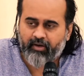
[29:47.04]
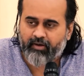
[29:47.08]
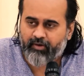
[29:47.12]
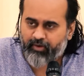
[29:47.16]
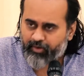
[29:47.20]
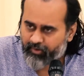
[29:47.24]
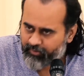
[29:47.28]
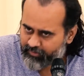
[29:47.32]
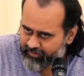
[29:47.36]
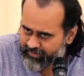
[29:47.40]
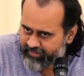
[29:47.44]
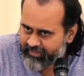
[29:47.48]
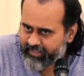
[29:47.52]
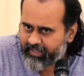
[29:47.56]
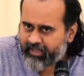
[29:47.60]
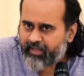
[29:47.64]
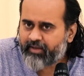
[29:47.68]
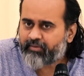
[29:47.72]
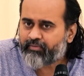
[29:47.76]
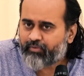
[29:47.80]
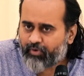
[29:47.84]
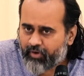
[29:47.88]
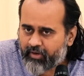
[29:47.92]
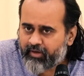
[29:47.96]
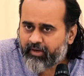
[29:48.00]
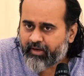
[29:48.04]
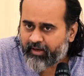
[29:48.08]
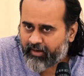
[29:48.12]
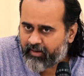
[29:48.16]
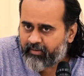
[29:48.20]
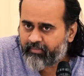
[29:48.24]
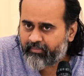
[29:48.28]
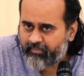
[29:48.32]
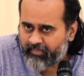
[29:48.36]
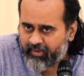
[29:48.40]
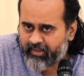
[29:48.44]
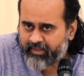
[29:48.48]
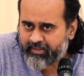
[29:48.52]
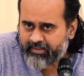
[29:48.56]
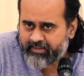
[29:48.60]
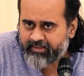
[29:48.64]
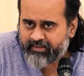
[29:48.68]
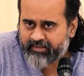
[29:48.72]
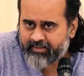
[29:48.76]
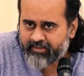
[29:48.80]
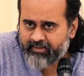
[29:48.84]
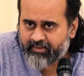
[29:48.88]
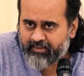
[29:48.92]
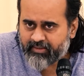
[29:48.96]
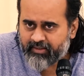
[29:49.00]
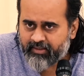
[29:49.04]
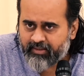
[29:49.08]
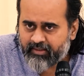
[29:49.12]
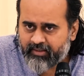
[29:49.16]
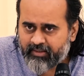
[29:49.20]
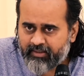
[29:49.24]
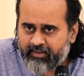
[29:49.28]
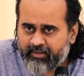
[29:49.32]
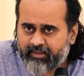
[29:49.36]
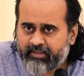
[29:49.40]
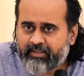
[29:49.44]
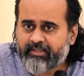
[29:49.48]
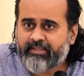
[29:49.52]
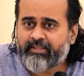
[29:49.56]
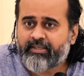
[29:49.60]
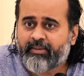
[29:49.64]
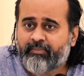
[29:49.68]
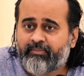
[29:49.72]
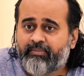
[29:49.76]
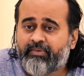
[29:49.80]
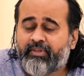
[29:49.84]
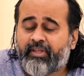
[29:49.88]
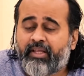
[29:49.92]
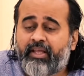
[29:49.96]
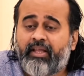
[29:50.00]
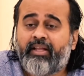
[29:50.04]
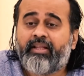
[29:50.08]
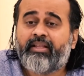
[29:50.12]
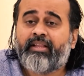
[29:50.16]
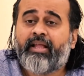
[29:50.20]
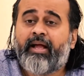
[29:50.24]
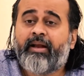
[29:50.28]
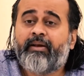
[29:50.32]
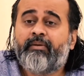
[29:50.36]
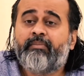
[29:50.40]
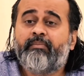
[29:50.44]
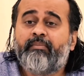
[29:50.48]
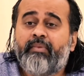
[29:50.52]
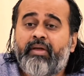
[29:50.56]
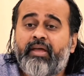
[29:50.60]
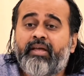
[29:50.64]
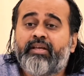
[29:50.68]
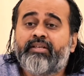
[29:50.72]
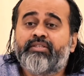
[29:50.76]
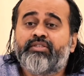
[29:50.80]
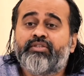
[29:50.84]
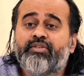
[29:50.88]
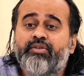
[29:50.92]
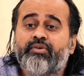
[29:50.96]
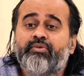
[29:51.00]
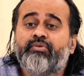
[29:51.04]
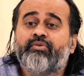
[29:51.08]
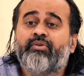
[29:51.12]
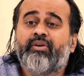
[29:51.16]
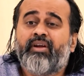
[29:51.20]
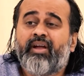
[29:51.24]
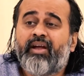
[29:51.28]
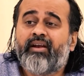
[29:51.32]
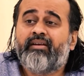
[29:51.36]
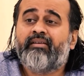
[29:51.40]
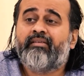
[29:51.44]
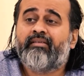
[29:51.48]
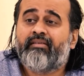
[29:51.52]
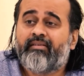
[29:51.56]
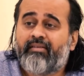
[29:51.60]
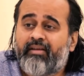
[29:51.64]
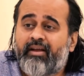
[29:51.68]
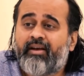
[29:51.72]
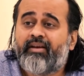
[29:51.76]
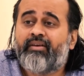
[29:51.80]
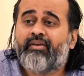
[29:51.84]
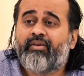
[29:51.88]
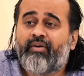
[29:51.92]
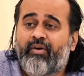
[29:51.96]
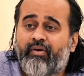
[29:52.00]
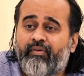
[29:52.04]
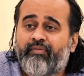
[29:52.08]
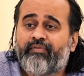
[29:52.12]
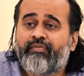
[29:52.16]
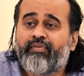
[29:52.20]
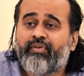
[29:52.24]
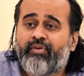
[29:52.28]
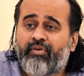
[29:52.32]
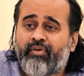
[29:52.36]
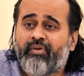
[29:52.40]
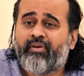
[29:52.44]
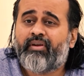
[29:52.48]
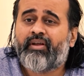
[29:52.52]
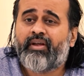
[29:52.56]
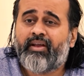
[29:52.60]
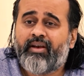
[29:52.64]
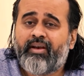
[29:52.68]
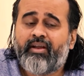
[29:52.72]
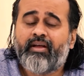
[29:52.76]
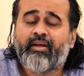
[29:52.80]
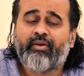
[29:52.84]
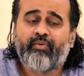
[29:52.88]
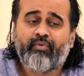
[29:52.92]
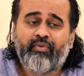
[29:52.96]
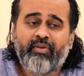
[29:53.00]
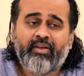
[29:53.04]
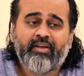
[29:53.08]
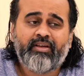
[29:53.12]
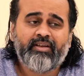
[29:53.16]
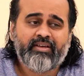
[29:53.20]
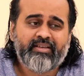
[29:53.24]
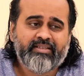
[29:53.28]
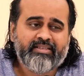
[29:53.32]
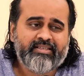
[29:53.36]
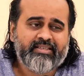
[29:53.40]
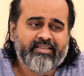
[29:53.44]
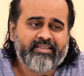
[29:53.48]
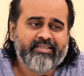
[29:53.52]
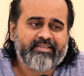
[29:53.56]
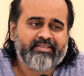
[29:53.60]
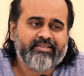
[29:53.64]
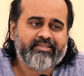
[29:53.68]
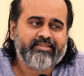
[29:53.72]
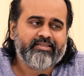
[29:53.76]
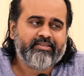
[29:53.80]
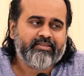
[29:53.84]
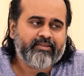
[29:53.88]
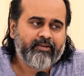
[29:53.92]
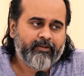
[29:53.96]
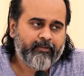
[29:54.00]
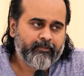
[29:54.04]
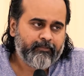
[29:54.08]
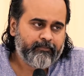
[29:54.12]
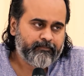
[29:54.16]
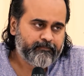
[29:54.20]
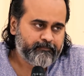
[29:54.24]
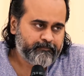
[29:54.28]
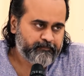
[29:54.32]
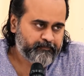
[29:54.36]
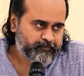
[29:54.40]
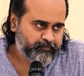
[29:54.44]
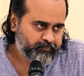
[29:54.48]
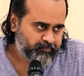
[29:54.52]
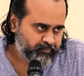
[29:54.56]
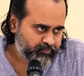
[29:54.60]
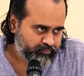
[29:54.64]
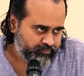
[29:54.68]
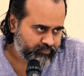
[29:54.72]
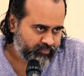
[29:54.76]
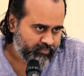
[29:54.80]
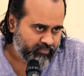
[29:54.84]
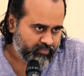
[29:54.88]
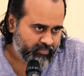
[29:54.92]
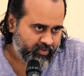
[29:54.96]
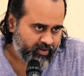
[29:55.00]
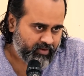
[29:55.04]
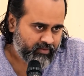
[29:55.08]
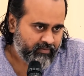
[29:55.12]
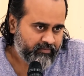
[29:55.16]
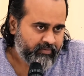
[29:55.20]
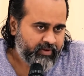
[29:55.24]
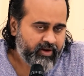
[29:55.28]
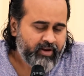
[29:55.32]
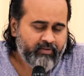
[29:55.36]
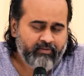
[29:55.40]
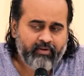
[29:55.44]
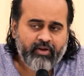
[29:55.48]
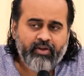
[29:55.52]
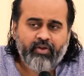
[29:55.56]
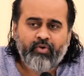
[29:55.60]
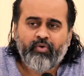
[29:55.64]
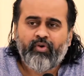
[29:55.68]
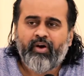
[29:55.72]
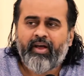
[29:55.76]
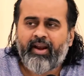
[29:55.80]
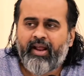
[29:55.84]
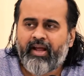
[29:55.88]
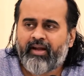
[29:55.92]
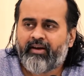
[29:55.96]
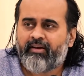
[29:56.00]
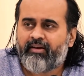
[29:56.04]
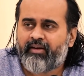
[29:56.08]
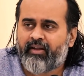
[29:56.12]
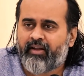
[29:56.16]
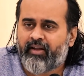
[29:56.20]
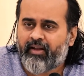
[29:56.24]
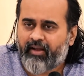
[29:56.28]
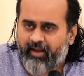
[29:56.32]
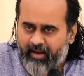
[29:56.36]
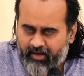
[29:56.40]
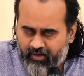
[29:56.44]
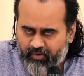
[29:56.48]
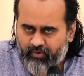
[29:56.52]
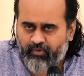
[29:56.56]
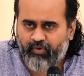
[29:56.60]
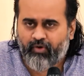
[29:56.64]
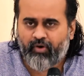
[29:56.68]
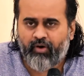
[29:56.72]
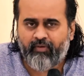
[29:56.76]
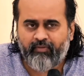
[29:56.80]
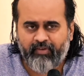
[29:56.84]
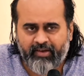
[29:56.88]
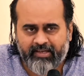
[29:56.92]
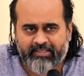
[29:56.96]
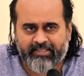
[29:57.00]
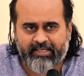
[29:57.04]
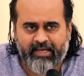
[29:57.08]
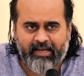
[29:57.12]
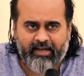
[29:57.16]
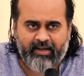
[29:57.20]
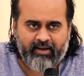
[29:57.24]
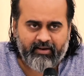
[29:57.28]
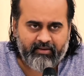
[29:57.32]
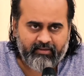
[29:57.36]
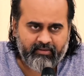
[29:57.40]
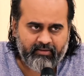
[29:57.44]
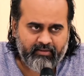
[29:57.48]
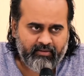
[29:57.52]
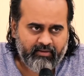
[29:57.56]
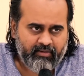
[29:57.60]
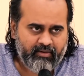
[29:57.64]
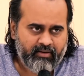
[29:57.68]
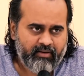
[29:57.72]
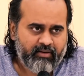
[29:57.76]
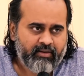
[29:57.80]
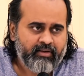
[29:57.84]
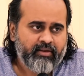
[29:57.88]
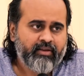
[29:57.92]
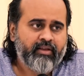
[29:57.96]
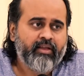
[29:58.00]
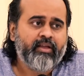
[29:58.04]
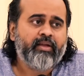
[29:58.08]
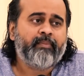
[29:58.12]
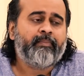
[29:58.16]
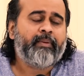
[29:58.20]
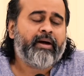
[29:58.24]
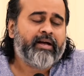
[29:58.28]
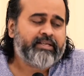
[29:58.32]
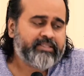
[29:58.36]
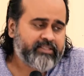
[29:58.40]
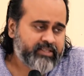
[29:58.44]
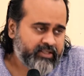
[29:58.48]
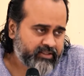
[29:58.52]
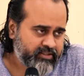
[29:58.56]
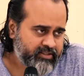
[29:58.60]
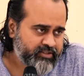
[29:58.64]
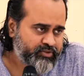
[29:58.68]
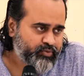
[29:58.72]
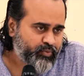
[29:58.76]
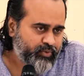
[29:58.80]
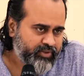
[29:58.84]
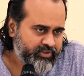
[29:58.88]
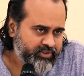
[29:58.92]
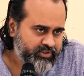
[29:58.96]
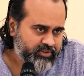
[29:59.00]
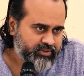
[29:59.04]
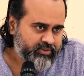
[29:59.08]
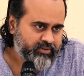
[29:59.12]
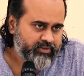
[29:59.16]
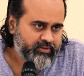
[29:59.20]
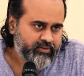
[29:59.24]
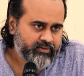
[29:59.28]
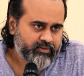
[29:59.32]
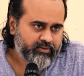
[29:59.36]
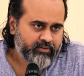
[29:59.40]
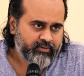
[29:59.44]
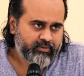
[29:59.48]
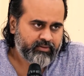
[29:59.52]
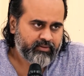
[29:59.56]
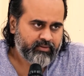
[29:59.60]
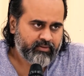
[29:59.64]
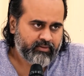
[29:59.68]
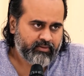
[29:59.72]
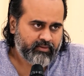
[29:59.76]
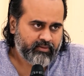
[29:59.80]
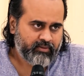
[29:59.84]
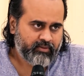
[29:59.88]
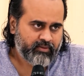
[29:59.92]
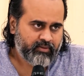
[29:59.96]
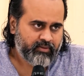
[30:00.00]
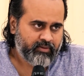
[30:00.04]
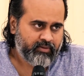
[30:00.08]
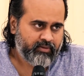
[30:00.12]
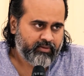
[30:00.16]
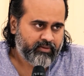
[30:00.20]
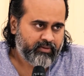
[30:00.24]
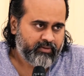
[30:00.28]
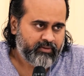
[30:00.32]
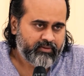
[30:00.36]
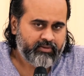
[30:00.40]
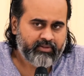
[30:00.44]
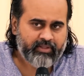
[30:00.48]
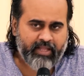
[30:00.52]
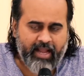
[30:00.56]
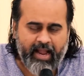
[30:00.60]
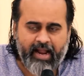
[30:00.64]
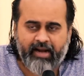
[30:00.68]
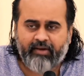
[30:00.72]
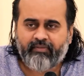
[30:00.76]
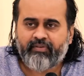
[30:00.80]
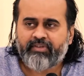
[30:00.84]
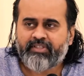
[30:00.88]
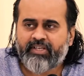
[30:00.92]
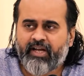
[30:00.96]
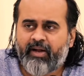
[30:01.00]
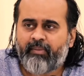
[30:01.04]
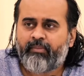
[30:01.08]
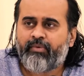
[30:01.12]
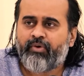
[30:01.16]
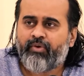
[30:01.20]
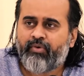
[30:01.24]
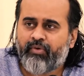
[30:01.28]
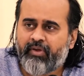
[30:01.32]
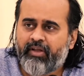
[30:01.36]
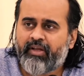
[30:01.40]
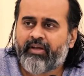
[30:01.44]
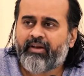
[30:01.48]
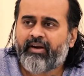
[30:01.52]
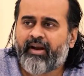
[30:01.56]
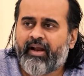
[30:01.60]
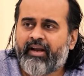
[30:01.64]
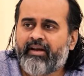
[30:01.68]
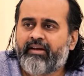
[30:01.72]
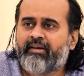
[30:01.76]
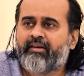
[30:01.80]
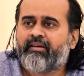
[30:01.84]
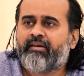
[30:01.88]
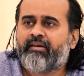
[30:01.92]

Do you see what karm means? something that makes you get rid of your inner weaknesses. Whenever you are acting, and you always are, keep asking this question That which I am doing right